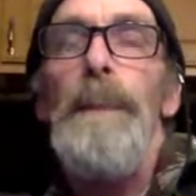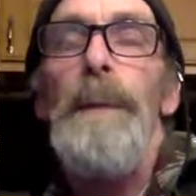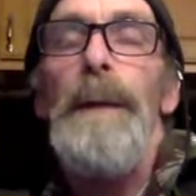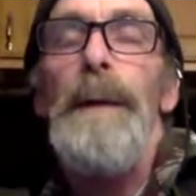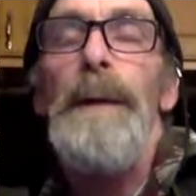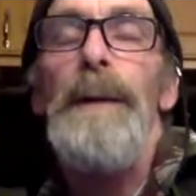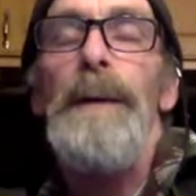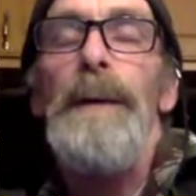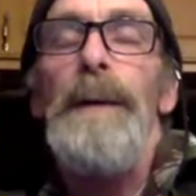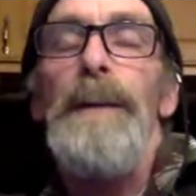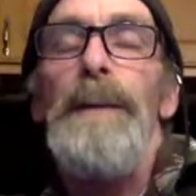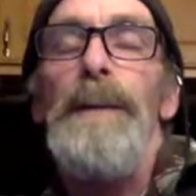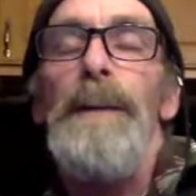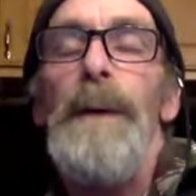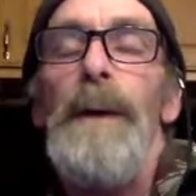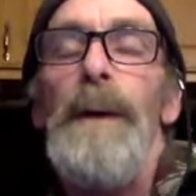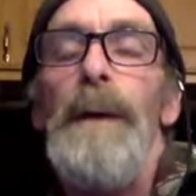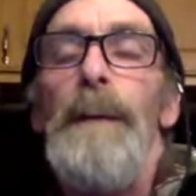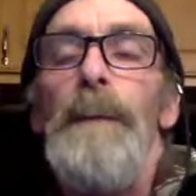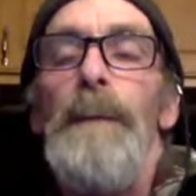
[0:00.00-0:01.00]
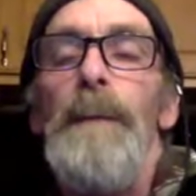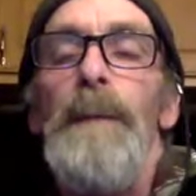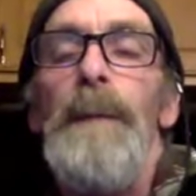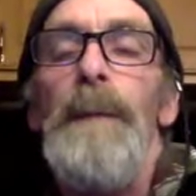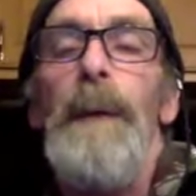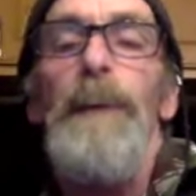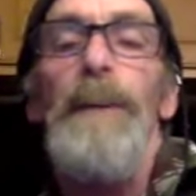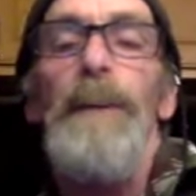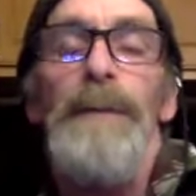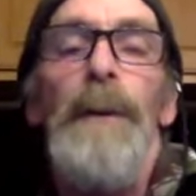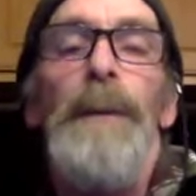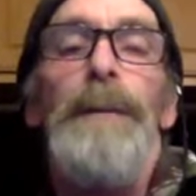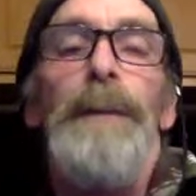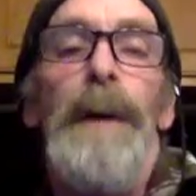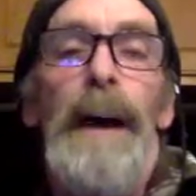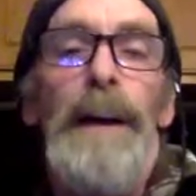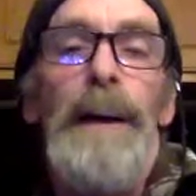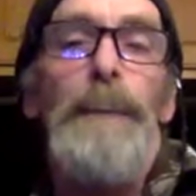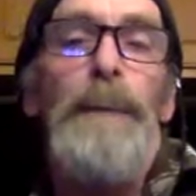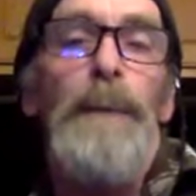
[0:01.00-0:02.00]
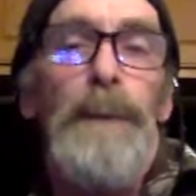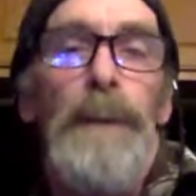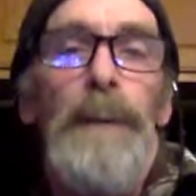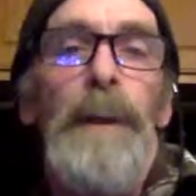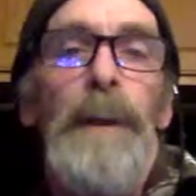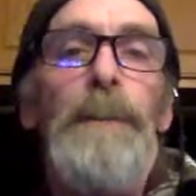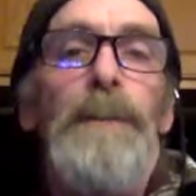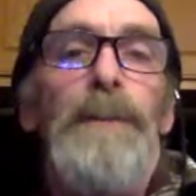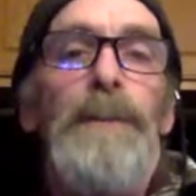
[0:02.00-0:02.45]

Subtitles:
And that was very valuable to them.